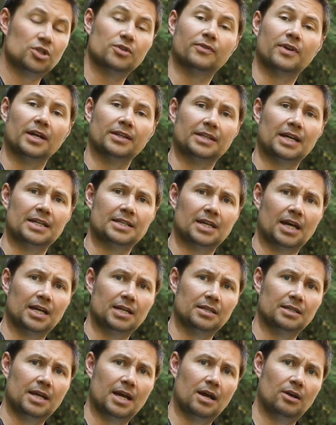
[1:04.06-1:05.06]
you've got that
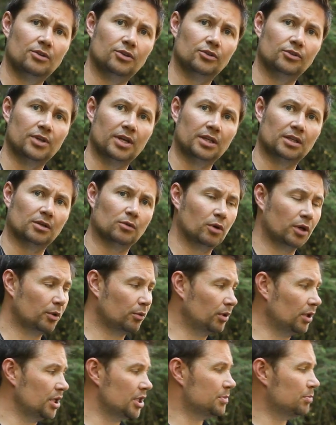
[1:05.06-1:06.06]
tightened down, you'll take the quick
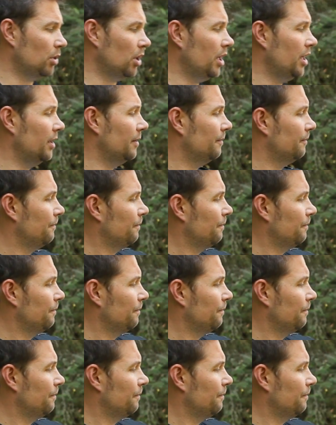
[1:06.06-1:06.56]
release plate,